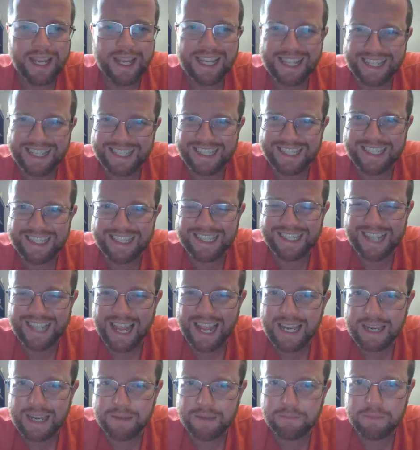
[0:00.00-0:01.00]
like to
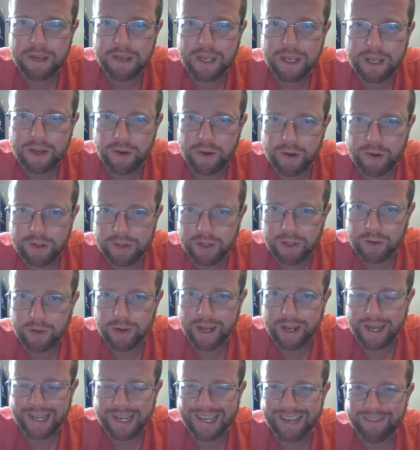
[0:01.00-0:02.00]
send me your
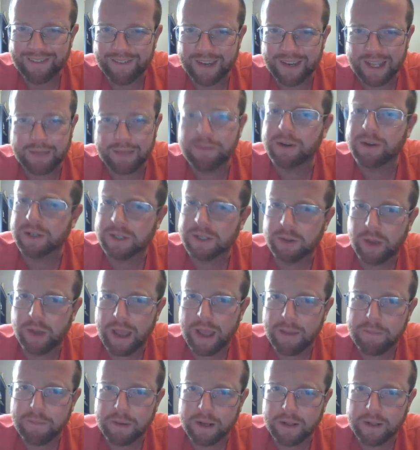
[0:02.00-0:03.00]
alone activity, I'm also
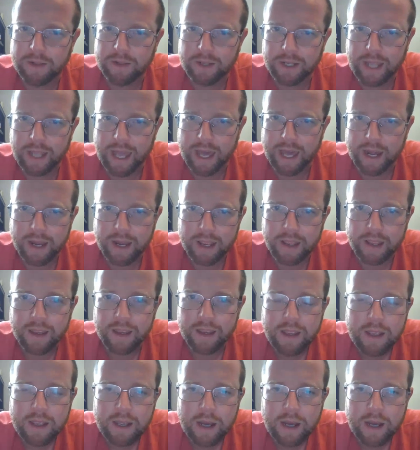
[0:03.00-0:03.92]
happy to look at it.